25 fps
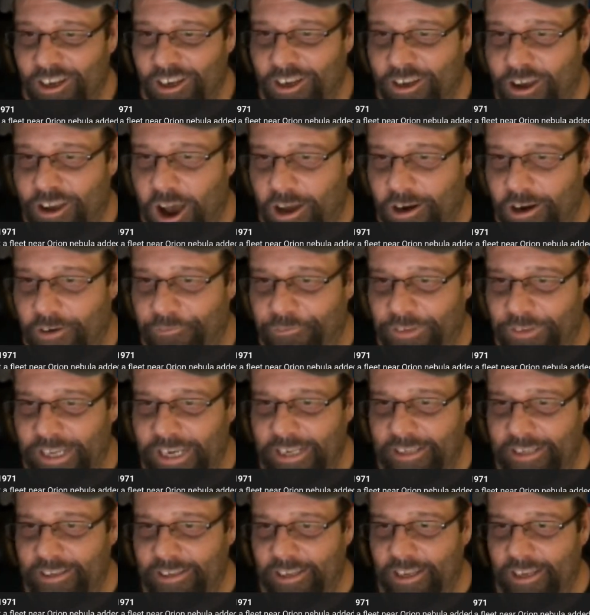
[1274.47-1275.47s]
Caught a
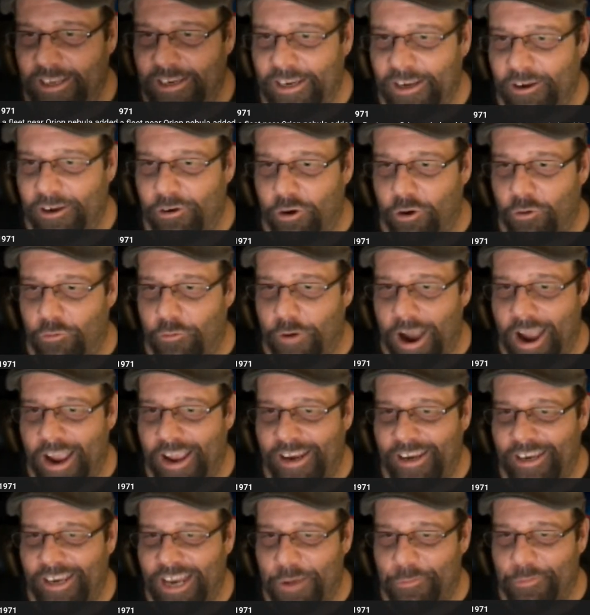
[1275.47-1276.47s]
fleet near
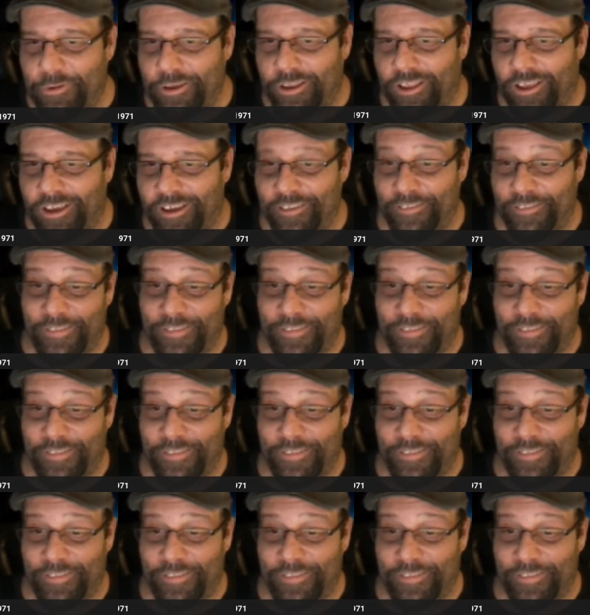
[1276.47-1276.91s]
Orion Nebula.